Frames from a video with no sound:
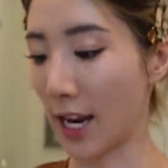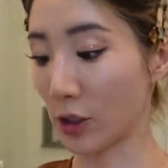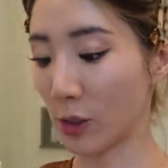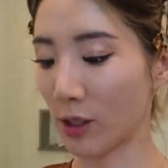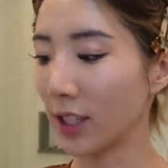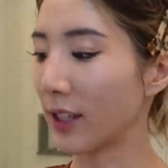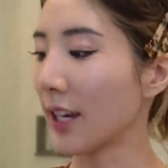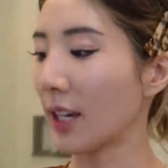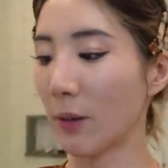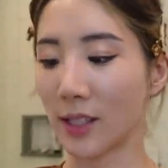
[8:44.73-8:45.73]
I actually really
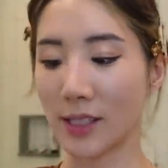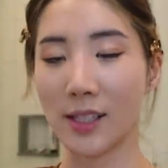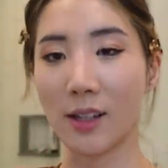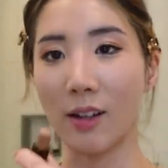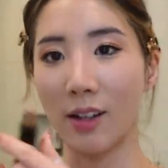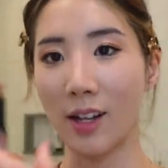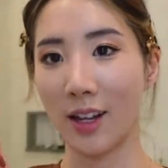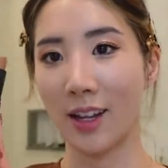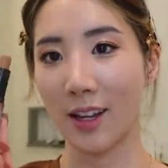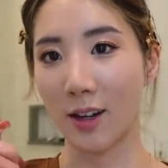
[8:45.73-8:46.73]
like it because it's a
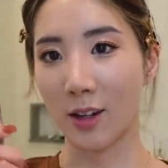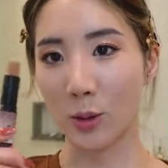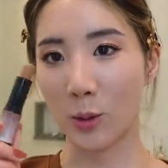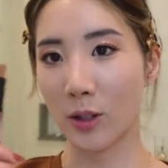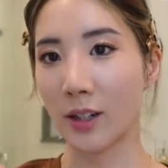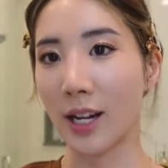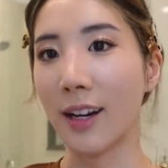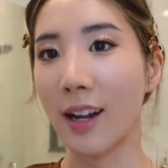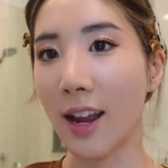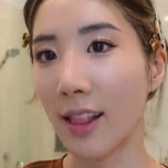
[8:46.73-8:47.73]
contour
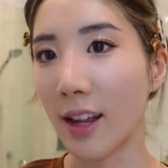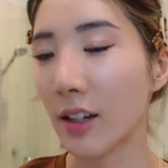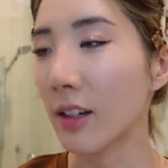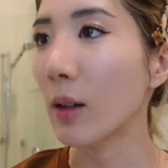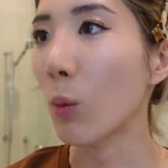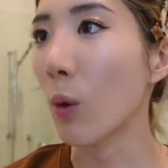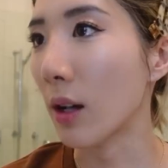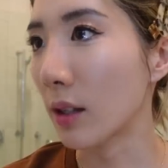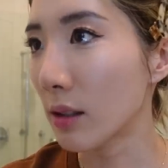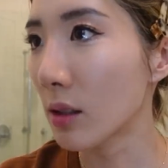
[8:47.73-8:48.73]
and highlighter in
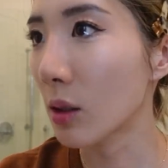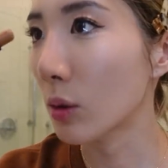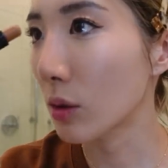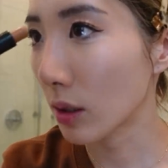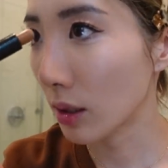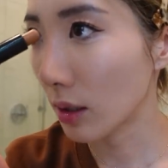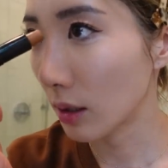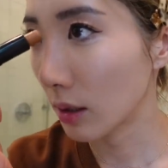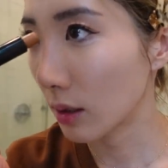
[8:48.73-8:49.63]
one, so just gonna